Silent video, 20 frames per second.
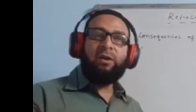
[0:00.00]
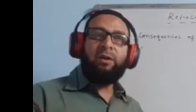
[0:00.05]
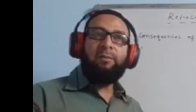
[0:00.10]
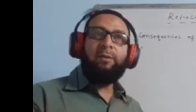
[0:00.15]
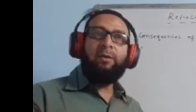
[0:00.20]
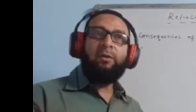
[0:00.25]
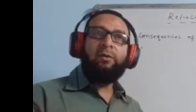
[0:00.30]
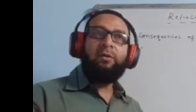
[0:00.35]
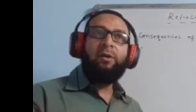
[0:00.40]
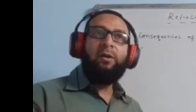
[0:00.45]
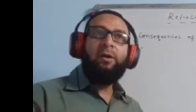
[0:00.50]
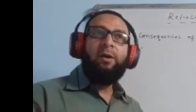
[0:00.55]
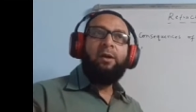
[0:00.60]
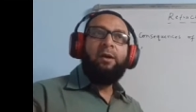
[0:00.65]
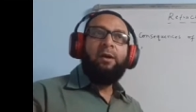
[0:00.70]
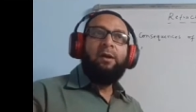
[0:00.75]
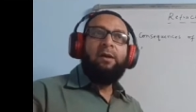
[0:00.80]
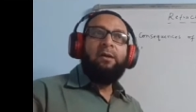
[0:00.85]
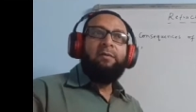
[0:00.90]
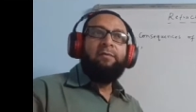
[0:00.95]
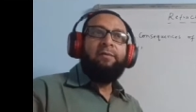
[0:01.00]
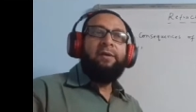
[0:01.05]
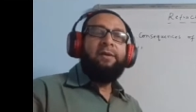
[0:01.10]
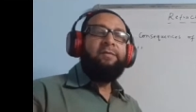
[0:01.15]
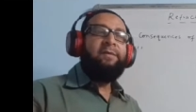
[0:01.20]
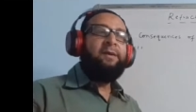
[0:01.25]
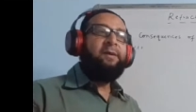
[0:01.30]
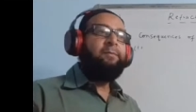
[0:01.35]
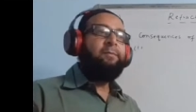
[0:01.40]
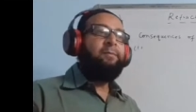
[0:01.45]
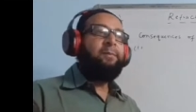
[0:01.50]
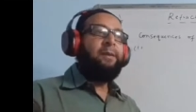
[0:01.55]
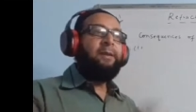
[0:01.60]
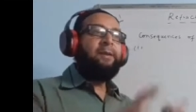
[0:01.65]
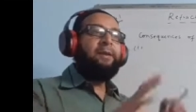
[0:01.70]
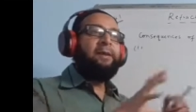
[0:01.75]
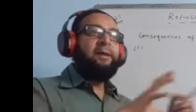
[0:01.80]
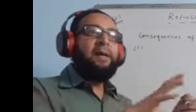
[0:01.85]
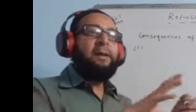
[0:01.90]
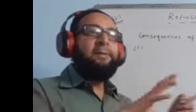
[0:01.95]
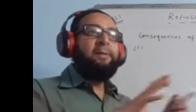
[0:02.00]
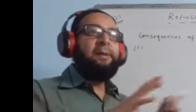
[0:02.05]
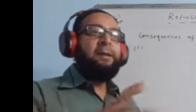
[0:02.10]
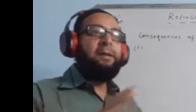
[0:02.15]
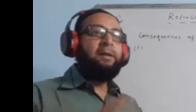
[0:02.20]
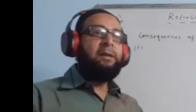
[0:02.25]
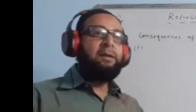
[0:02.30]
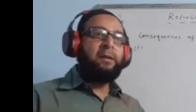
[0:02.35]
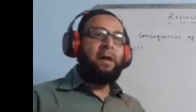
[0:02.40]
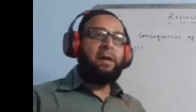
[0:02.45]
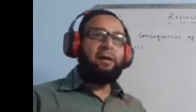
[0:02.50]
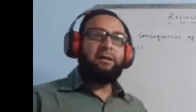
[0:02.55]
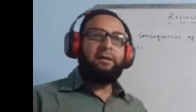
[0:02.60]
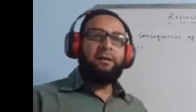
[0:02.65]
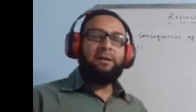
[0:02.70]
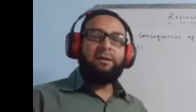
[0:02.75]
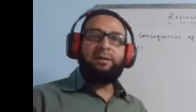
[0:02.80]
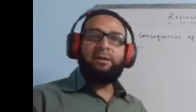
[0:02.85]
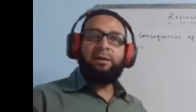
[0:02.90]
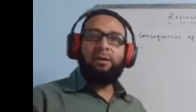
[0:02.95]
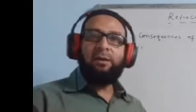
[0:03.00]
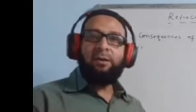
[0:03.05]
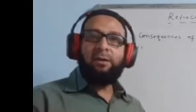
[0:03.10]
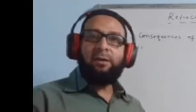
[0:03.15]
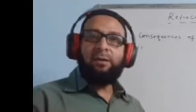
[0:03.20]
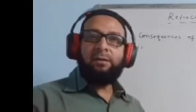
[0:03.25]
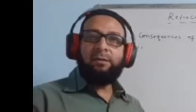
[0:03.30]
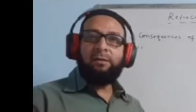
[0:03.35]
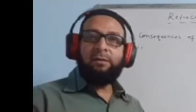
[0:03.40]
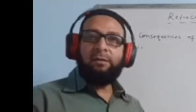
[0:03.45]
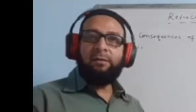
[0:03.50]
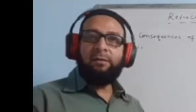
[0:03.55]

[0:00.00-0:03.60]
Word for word: When we bring the diamond in the darkness, it shows the